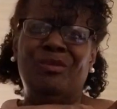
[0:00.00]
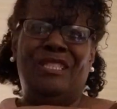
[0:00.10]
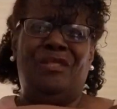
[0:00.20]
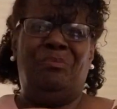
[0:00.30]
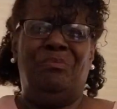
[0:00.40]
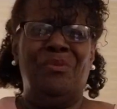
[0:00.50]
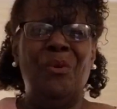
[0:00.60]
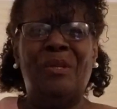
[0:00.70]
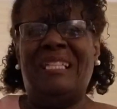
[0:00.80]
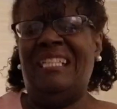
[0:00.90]
was just
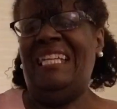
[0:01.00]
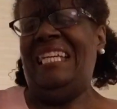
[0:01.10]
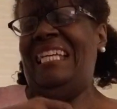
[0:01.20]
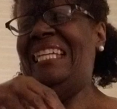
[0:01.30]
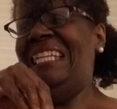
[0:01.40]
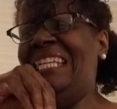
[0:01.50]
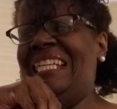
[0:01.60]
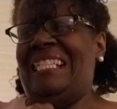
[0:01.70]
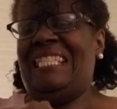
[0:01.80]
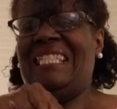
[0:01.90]
broken
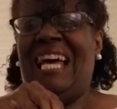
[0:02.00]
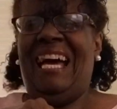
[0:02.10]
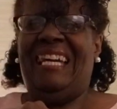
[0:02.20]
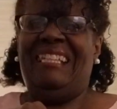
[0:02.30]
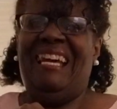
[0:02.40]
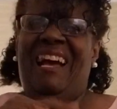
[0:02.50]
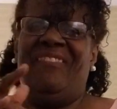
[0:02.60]
inside.